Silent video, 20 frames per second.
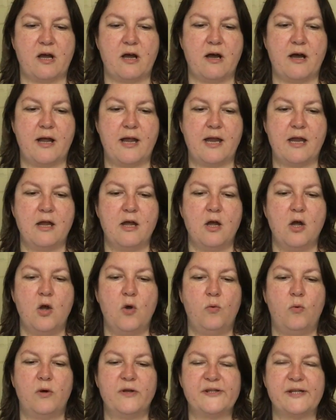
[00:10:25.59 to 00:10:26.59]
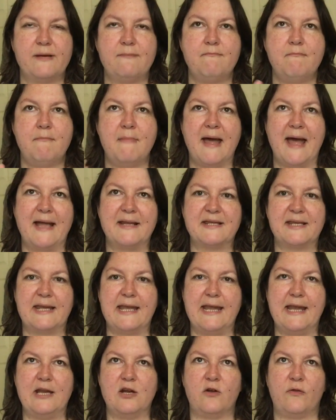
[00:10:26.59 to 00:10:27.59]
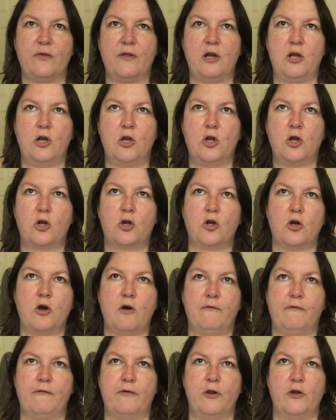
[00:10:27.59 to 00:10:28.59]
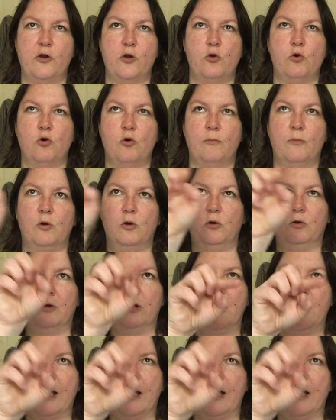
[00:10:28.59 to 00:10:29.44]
I wasn't mad keen on the look of the normal